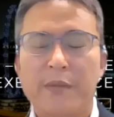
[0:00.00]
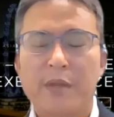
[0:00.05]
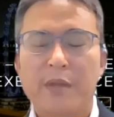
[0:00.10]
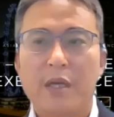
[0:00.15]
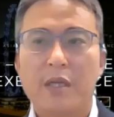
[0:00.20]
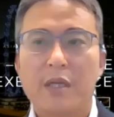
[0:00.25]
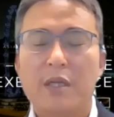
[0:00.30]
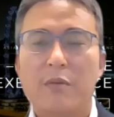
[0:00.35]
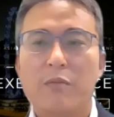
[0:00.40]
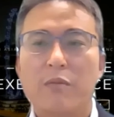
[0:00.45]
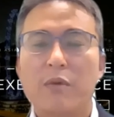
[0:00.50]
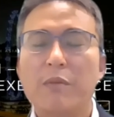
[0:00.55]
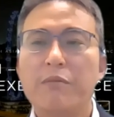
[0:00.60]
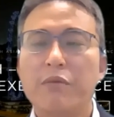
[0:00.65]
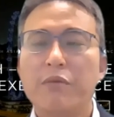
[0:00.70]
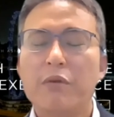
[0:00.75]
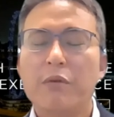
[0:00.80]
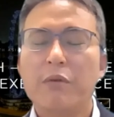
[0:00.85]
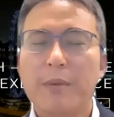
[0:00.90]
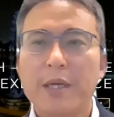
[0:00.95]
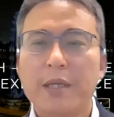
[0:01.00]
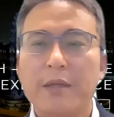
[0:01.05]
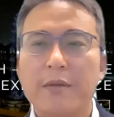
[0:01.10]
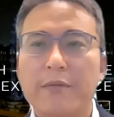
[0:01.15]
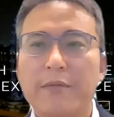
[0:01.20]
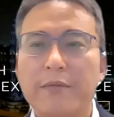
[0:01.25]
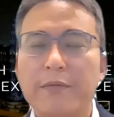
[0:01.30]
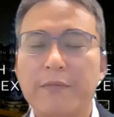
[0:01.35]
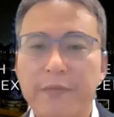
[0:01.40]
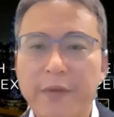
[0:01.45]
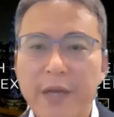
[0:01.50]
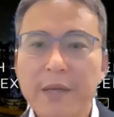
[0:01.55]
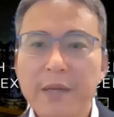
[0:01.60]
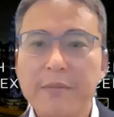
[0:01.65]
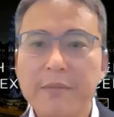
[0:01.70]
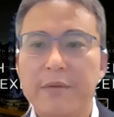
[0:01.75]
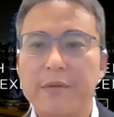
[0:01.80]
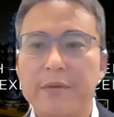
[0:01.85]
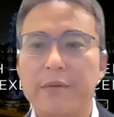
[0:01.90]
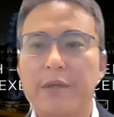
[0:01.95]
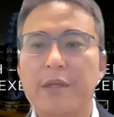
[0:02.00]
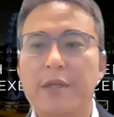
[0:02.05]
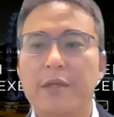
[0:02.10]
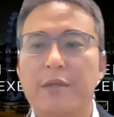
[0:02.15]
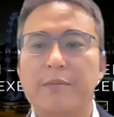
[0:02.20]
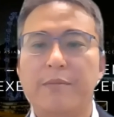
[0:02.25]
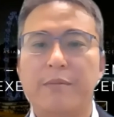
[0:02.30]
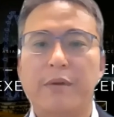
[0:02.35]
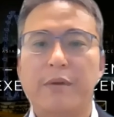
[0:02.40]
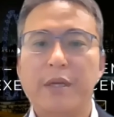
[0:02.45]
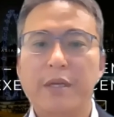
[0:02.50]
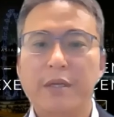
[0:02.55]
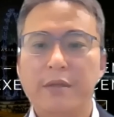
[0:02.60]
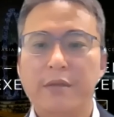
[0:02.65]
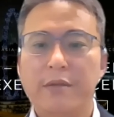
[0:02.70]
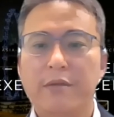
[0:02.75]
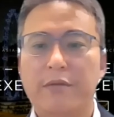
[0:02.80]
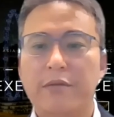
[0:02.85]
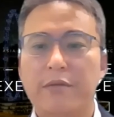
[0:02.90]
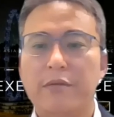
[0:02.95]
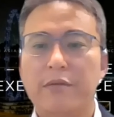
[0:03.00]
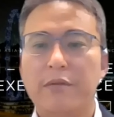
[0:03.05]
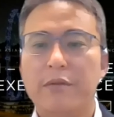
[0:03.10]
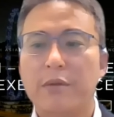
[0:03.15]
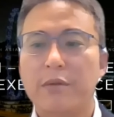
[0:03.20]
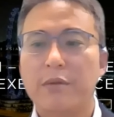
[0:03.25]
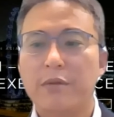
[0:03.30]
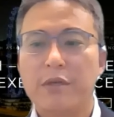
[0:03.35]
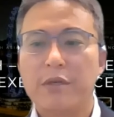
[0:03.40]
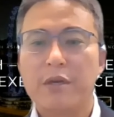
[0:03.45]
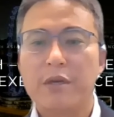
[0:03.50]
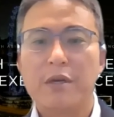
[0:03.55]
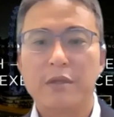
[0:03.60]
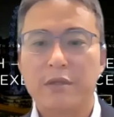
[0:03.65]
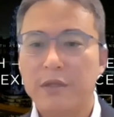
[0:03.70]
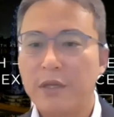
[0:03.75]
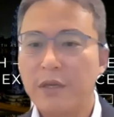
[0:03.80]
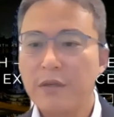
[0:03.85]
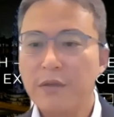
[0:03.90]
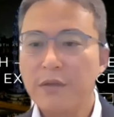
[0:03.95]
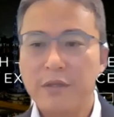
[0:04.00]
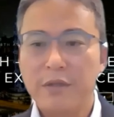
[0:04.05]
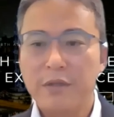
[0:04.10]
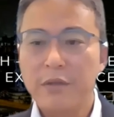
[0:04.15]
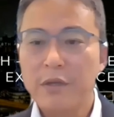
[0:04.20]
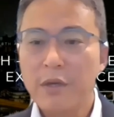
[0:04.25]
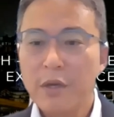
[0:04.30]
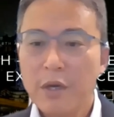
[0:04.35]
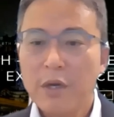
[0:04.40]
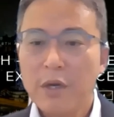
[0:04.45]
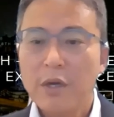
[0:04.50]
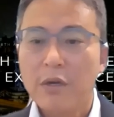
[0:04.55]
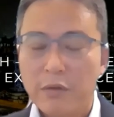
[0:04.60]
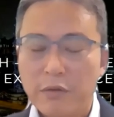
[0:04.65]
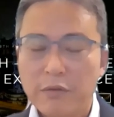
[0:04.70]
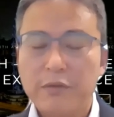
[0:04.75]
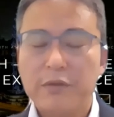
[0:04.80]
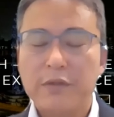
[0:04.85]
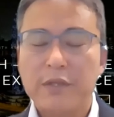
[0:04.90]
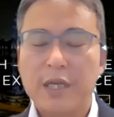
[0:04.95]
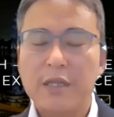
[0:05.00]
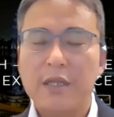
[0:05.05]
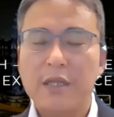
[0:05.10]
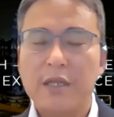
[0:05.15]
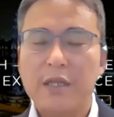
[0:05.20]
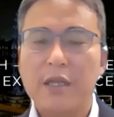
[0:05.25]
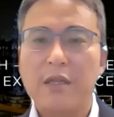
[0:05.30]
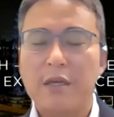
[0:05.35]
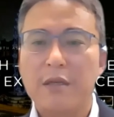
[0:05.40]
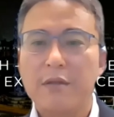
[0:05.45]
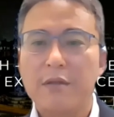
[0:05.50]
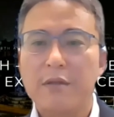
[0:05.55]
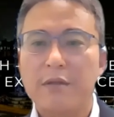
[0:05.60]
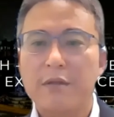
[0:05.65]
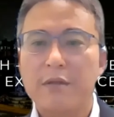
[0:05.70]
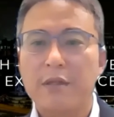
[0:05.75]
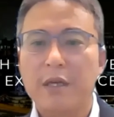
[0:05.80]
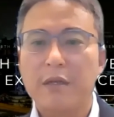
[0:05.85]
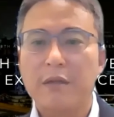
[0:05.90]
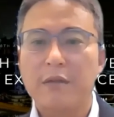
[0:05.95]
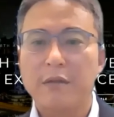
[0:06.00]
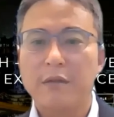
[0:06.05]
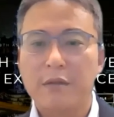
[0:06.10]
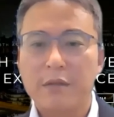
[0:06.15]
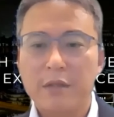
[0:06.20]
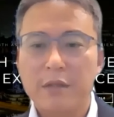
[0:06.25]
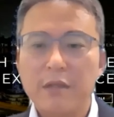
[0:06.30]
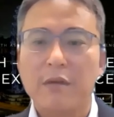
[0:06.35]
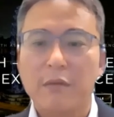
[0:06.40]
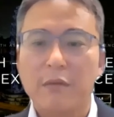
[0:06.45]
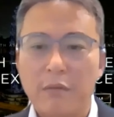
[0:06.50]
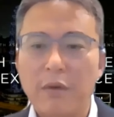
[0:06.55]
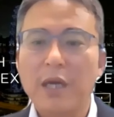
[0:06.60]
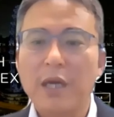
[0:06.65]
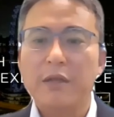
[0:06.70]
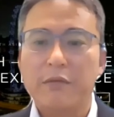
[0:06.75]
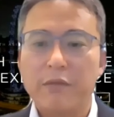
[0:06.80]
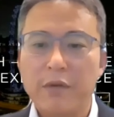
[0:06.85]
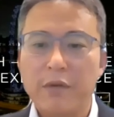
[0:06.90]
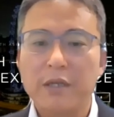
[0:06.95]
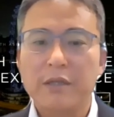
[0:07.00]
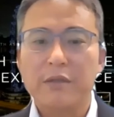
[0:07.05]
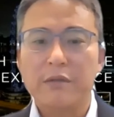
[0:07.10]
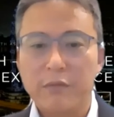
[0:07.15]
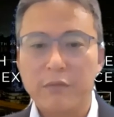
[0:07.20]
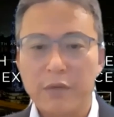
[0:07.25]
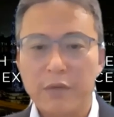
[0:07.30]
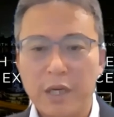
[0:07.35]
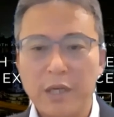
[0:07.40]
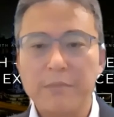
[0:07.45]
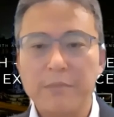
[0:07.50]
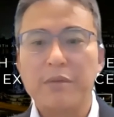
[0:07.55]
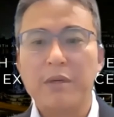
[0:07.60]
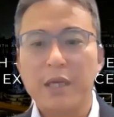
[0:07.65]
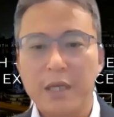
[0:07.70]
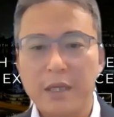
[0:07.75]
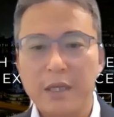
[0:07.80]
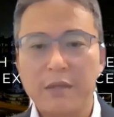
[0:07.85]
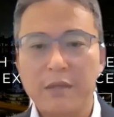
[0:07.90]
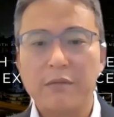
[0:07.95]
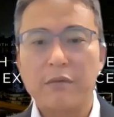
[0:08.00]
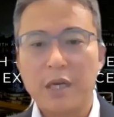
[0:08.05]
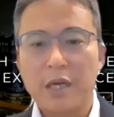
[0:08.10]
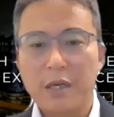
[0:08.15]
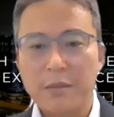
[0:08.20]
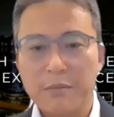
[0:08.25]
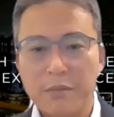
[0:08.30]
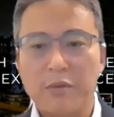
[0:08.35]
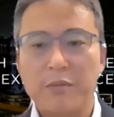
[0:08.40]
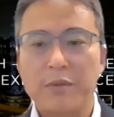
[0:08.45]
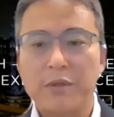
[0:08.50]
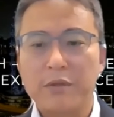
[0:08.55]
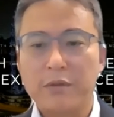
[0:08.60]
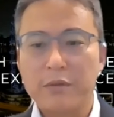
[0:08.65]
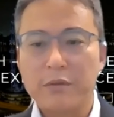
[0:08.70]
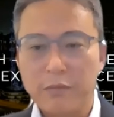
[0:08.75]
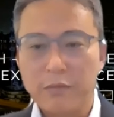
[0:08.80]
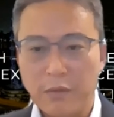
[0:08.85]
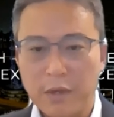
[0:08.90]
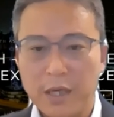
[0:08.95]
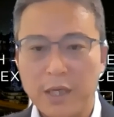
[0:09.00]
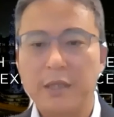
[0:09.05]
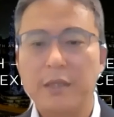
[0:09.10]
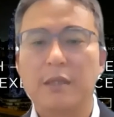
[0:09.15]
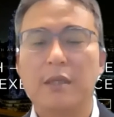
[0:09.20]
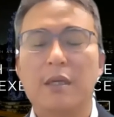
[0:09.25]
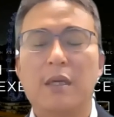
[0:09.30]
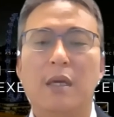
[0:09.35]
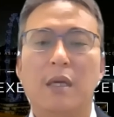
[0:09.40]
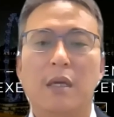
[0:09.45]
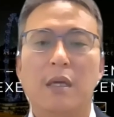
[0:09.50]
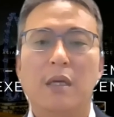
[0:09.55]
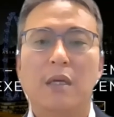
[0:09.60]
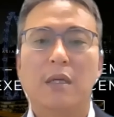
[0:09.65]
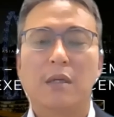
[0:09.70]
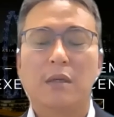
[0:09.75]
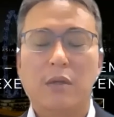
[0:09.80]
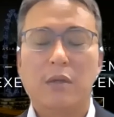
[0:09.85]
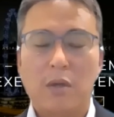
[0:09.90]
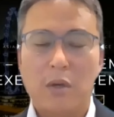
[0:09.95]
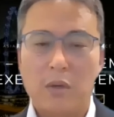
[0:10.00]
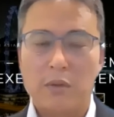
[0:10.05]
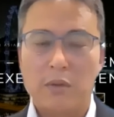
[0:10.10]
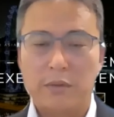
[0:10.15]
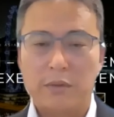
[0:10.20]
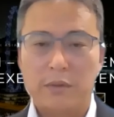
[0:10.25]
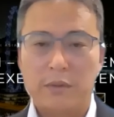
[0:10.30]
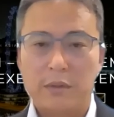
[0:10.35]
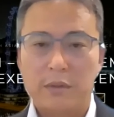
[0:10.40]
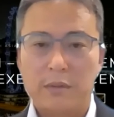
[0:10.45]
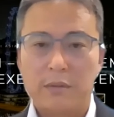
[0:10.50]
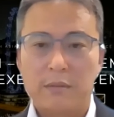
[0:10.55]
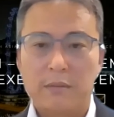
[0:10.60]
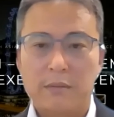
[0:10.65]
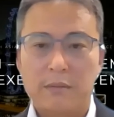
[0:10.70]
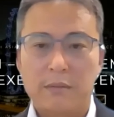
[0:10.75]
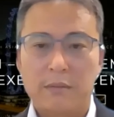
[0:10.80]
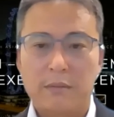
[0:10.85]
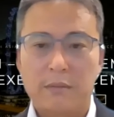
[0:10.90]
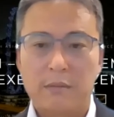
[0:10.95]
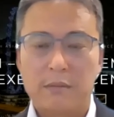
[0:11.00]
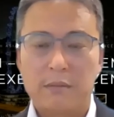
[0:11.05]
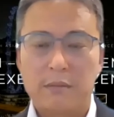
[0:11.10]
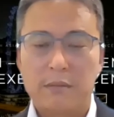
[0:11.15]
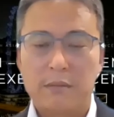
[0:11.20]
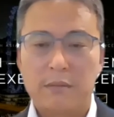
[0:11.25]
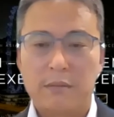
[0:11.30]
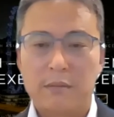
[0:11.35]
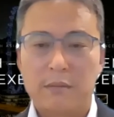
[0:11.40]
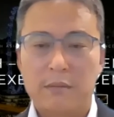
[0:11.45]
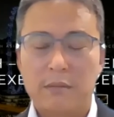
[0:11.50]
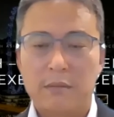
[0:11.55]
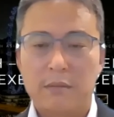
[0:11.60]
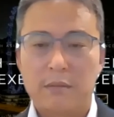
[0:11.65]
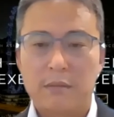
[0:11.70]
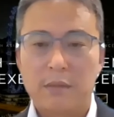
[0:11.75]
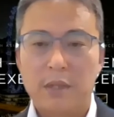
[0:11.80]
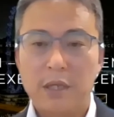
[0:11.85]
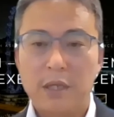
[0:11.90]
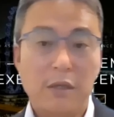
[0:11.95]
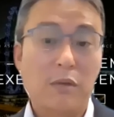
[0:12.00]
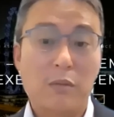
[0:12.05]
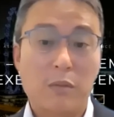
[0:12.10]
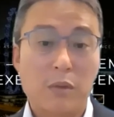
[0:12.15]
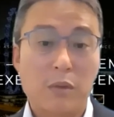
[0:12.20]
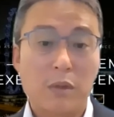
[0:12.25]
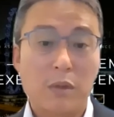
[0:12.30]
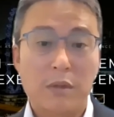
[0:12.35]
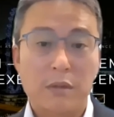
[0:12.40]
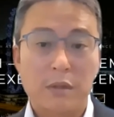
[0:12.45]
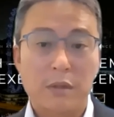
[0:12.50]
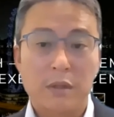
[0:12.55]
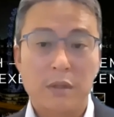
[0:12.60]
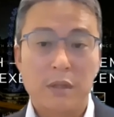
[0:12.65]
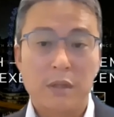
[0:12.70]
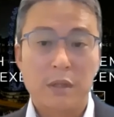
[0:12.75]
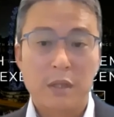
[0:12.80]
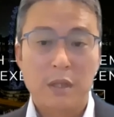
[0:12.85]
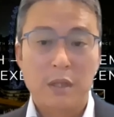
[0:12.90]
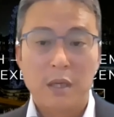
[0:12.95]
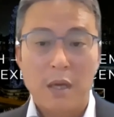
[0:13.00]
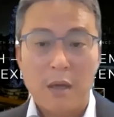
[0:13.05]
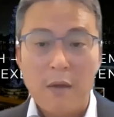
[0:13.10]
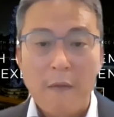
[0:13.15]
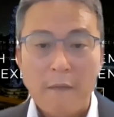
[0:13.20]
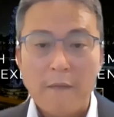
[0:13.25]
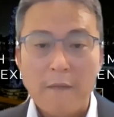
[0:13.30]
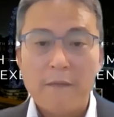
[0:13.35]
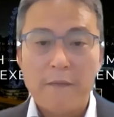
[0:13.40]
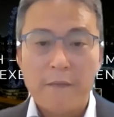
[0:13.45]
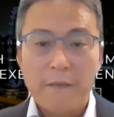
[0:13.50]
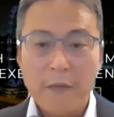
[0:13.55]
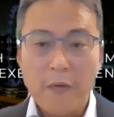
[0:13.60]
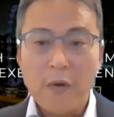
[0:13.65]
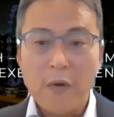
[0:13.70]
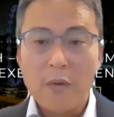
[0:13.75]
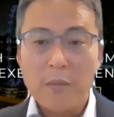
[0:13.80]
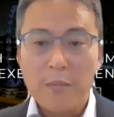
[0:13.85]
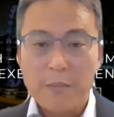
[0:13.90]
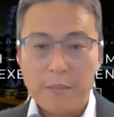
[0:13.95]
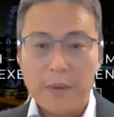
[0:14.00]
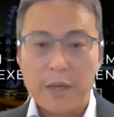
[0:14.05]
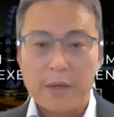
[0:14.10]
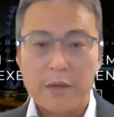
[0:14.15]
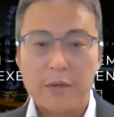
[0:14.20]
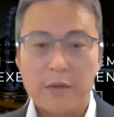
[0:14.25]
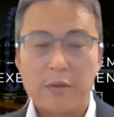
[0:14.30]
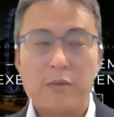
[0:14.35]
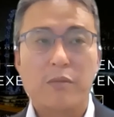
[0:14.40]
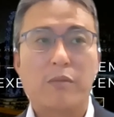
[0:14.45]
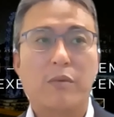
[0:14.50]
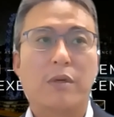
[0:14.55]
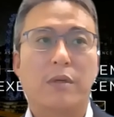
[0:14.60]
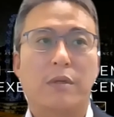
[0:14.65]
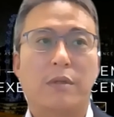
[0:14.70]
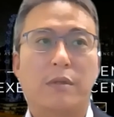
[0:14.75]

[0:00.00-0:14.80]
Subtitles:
And then we provide the favor, inspiration to those young generation who study science and technology in the right direction, right place, right moment, right cause. In other words, for better world.